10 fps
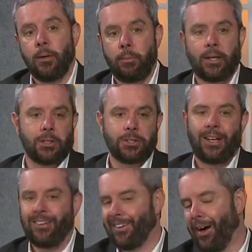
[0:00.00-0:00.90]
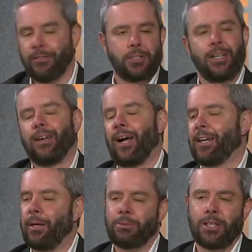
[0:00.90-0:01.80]
Because obviously, I
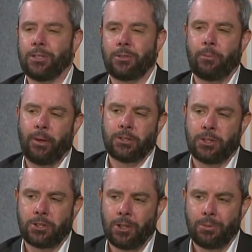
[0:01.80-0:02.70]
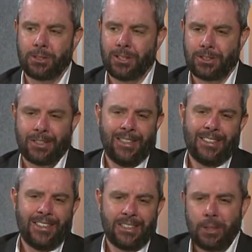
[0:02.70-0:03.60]
keep saying it depends on the circumstances.
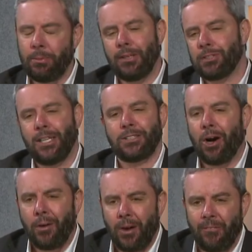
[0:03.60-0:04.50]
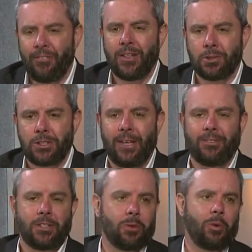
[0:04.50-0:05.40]
Sometimes kids aren't going to feel safe
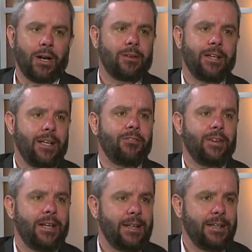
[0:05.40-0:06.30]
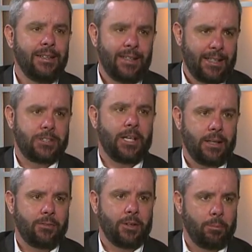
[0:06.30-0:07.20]
to directly intervene and
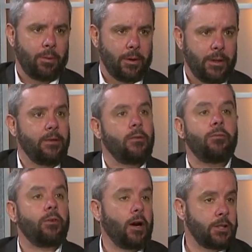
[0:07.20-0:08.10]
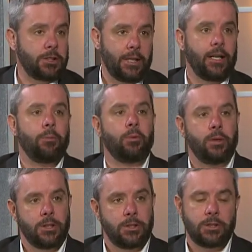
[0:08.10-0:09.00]
stand up to the bully for understandable
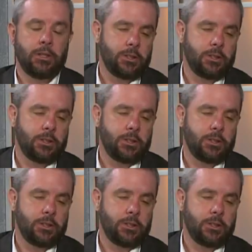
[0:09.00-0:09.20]
reasons.